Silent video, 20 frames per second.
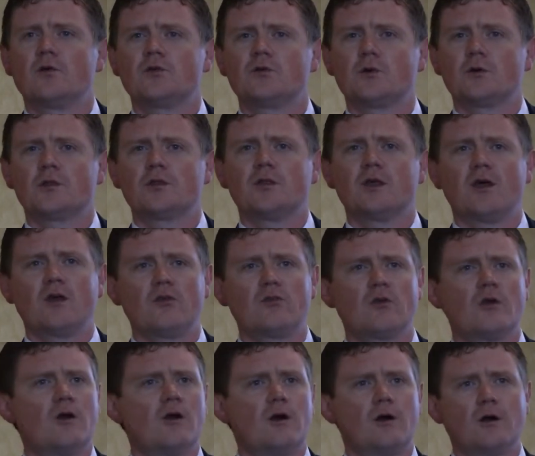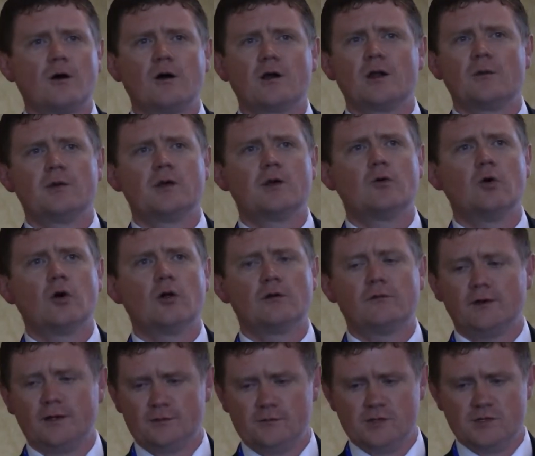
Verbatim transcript: sort of things, are all going to be qualified